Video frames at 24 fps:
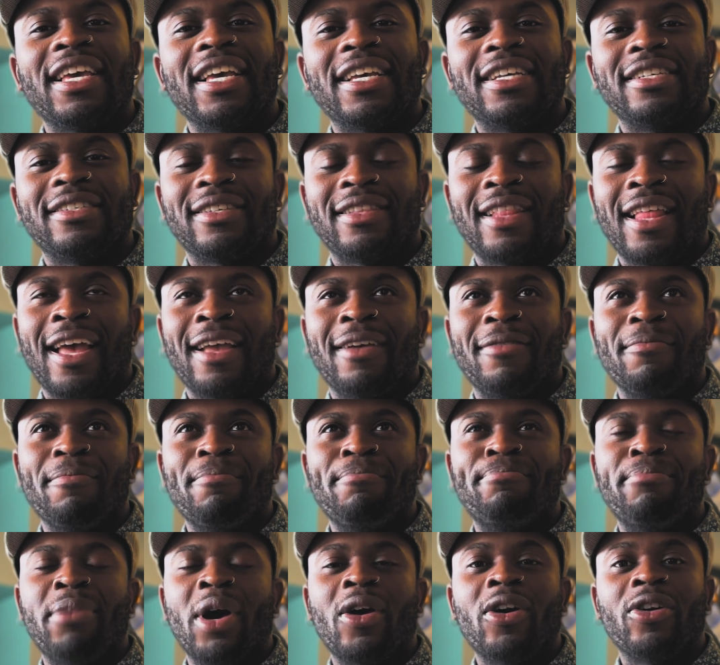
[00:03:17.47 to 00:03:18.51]
is like
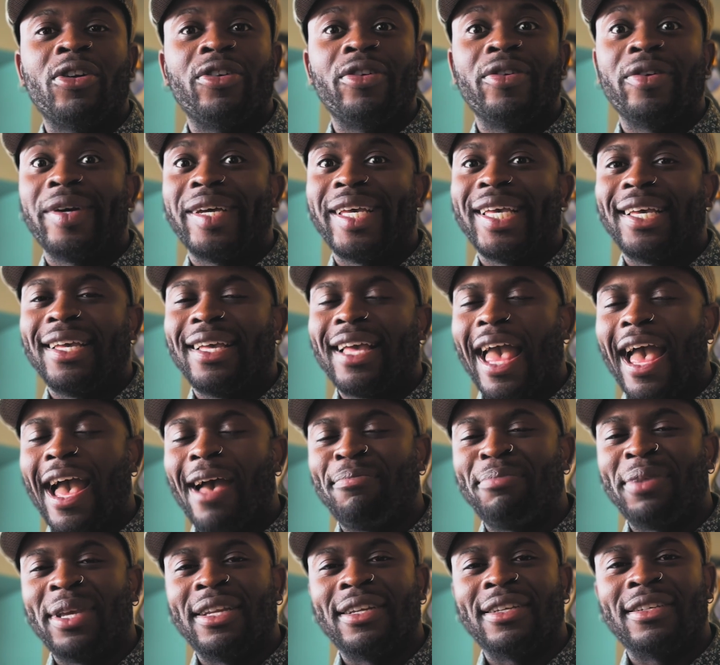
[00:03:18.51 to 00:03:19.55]
borrowing
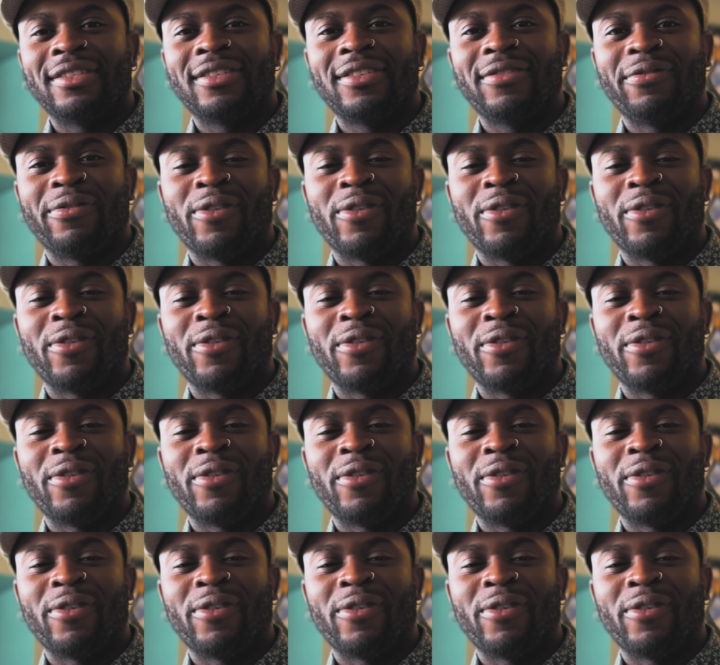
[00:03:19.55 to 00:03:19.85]
happiness